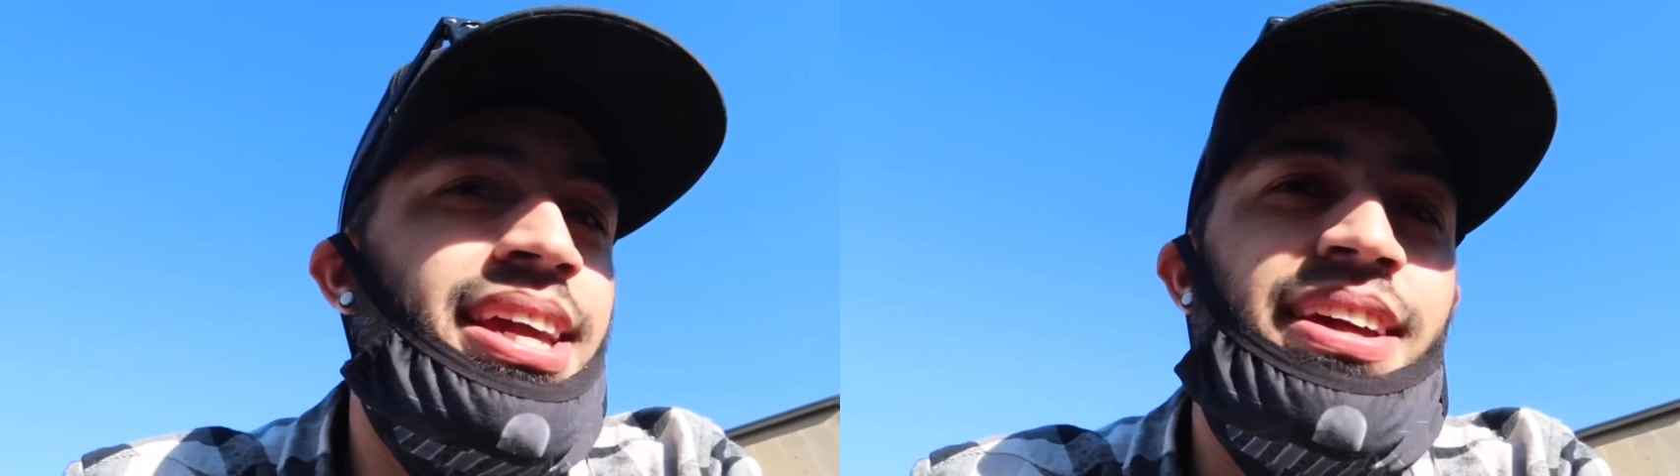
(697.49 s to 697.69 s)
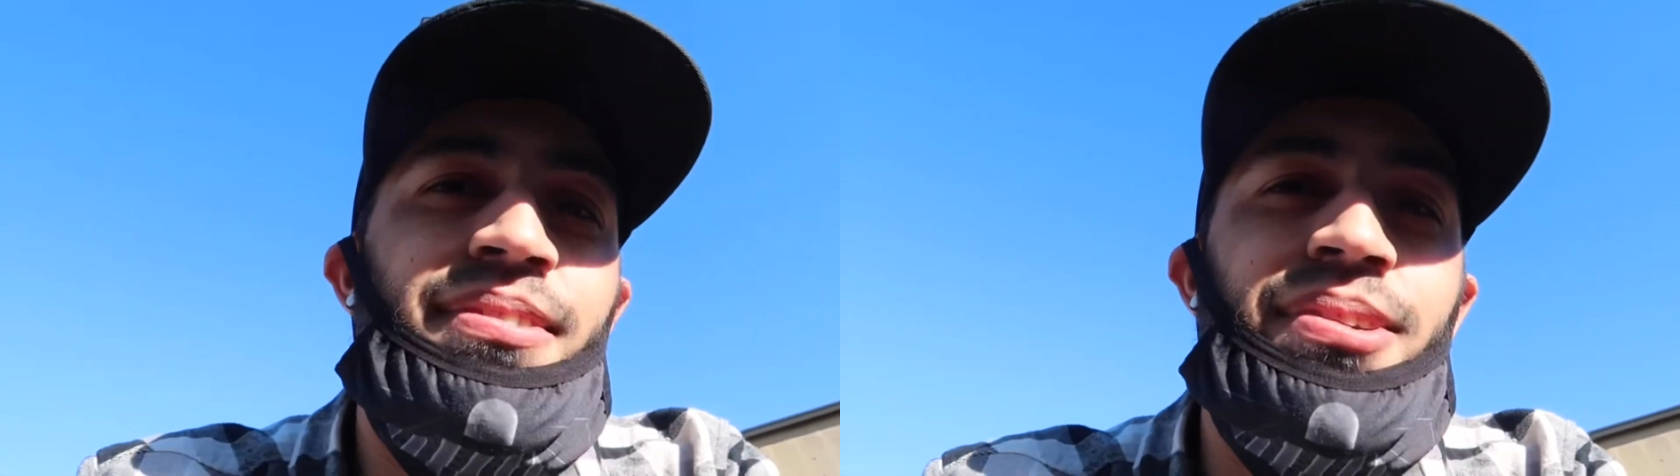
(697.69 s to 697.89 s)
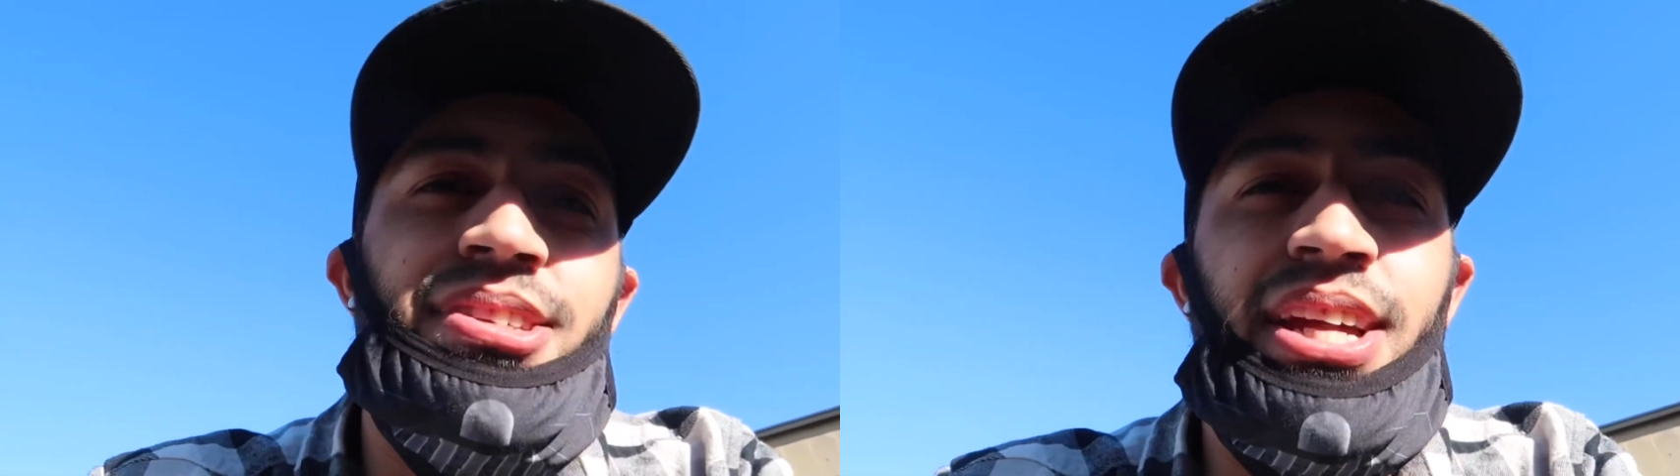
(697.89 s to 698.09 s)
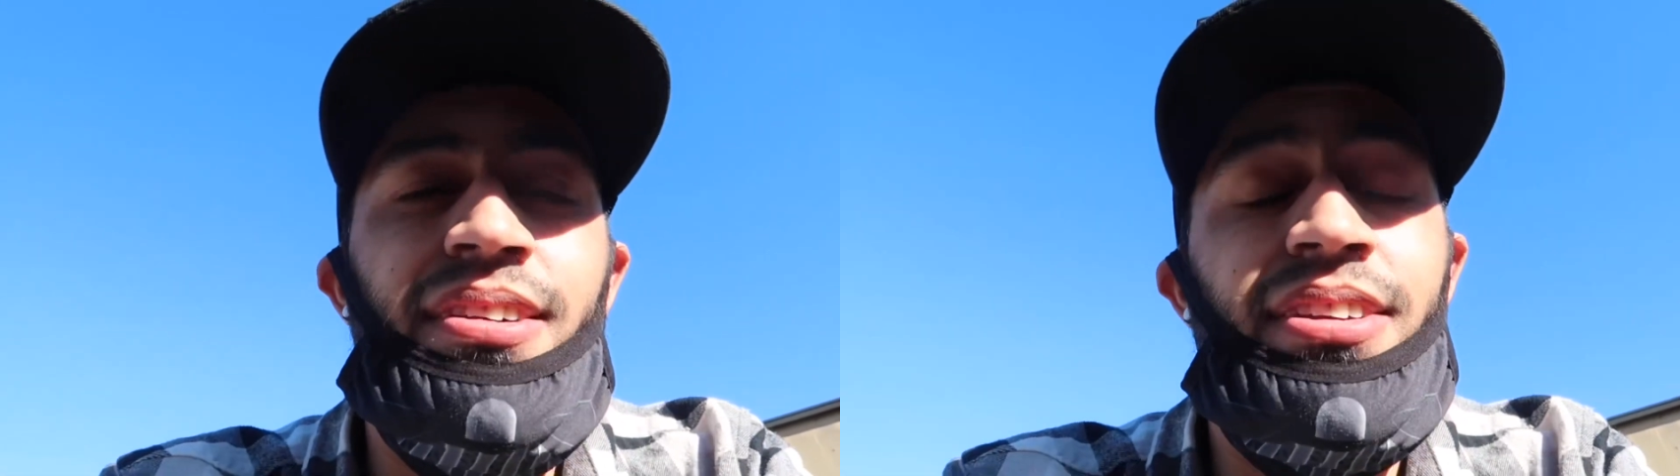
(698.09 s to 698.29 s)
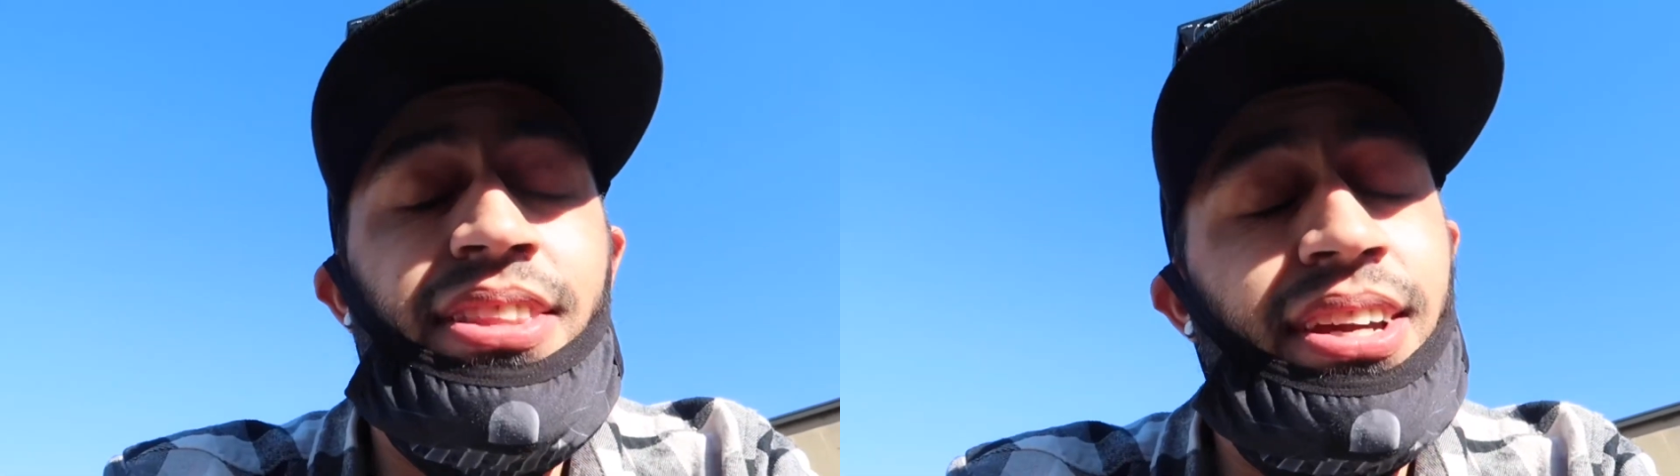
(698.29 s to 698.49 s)
in and reset
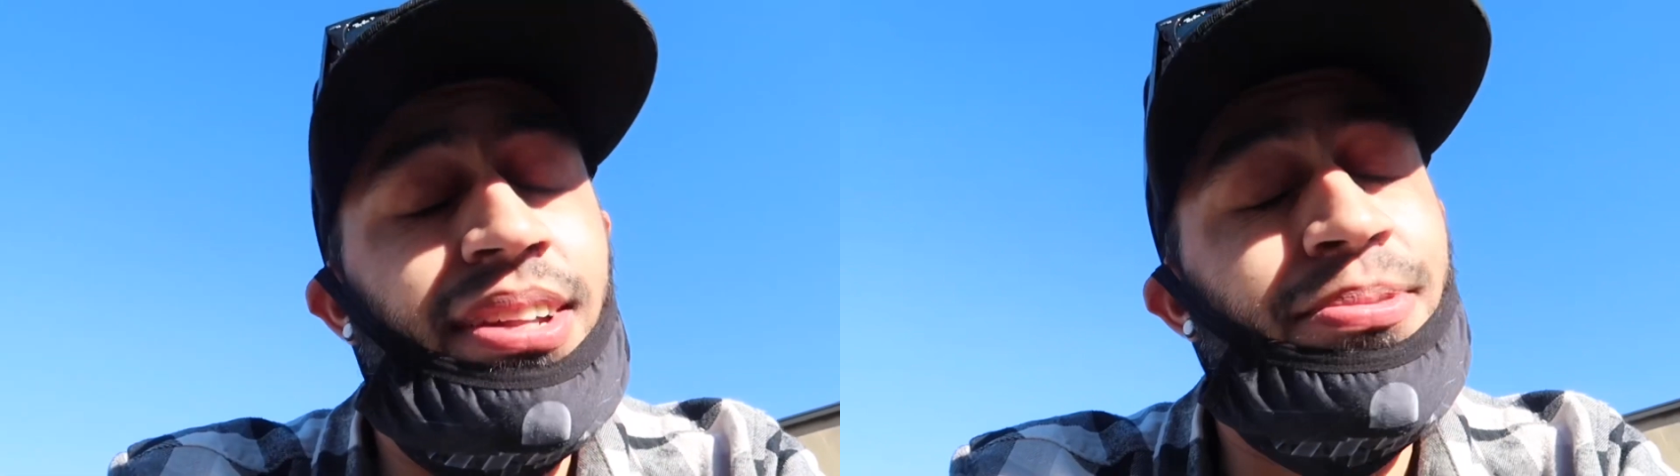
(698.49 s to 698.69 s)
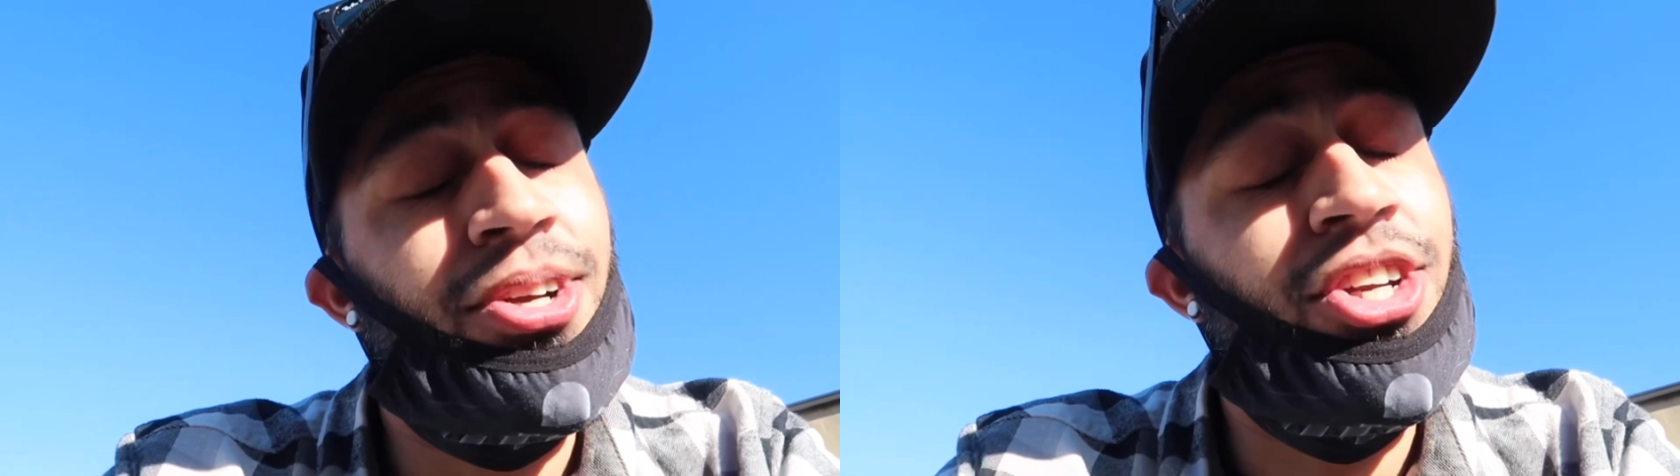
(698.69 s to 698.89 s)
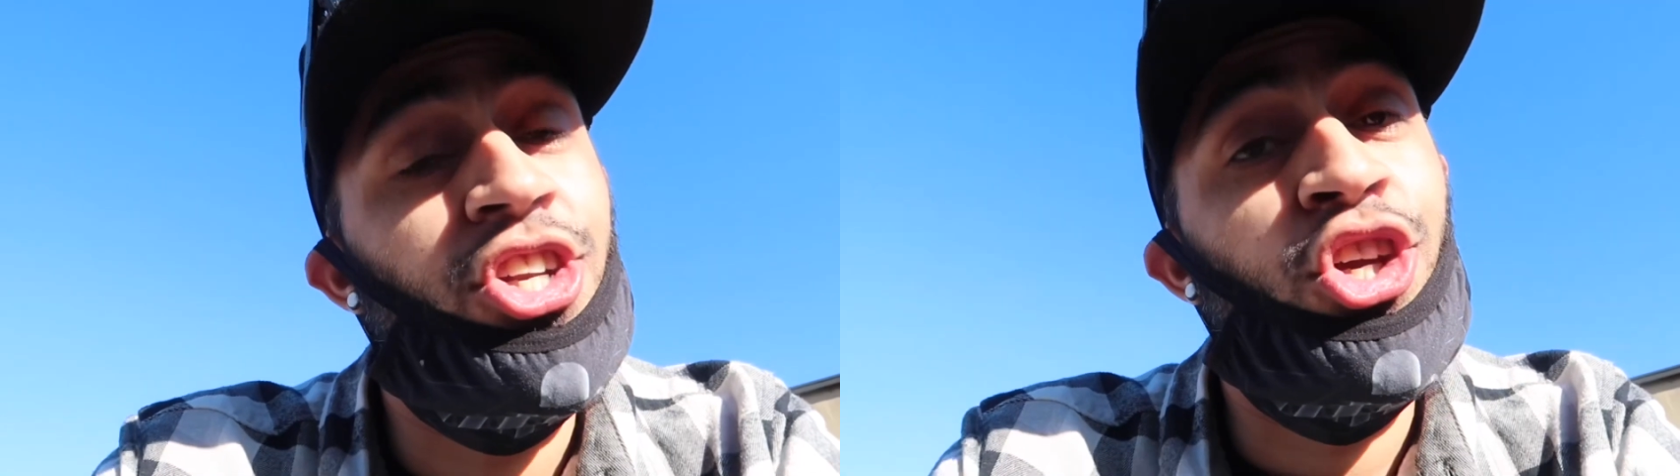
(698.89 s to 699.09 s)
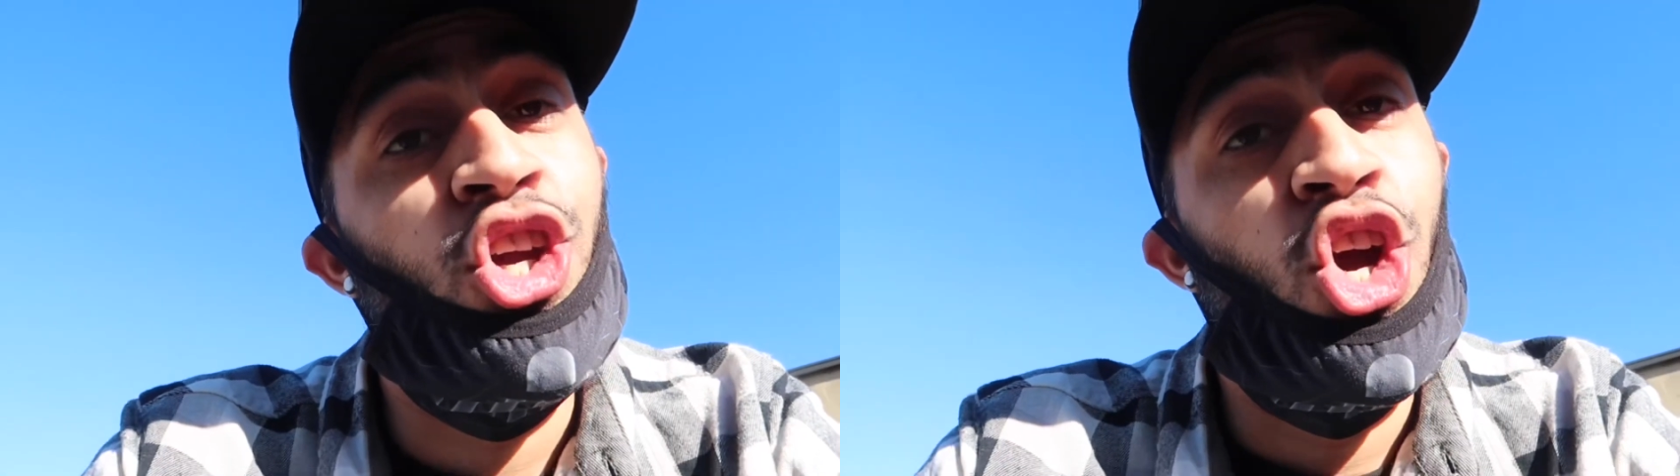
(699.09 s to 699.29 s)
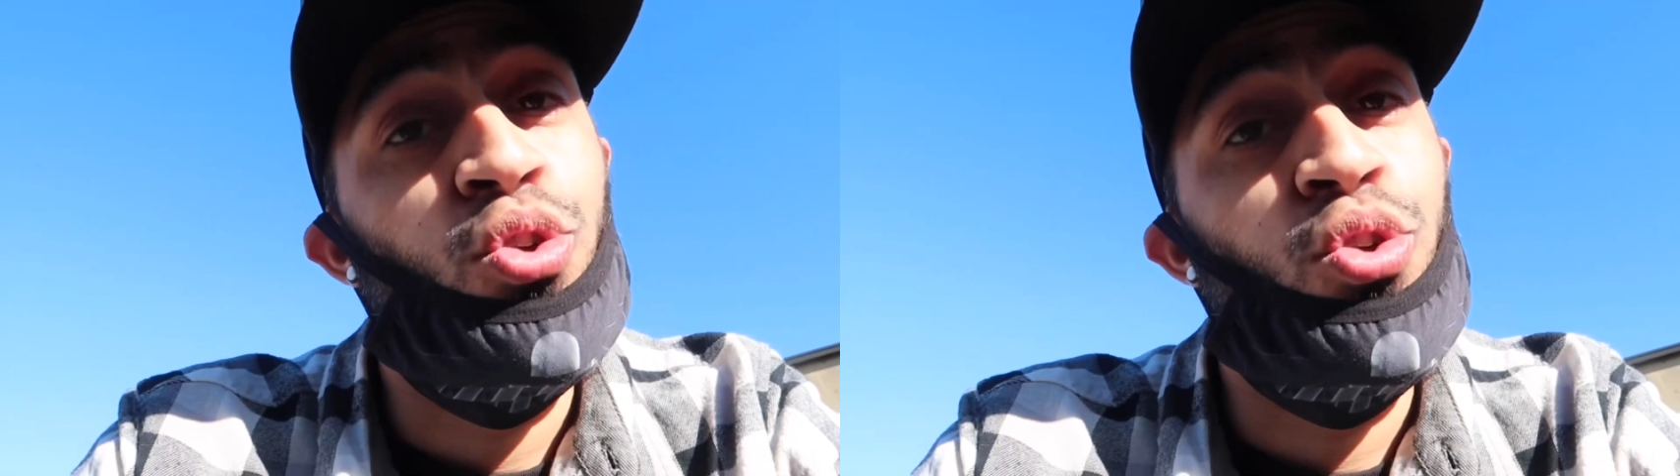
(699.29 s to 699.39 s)
everything, and we're good to go.